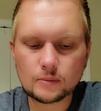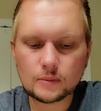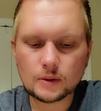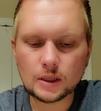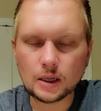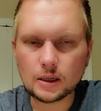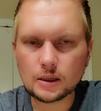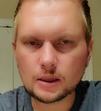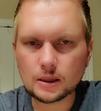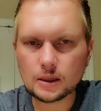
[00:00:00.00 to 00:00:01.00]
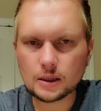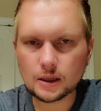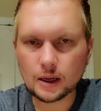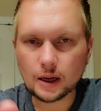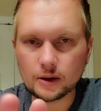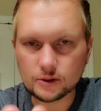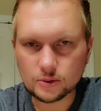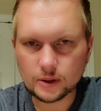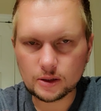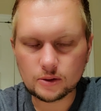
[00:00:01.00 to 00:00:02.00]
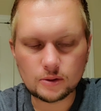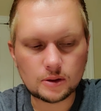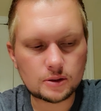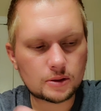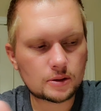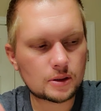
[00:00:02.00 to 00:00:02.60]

Now, and there's a way to do this.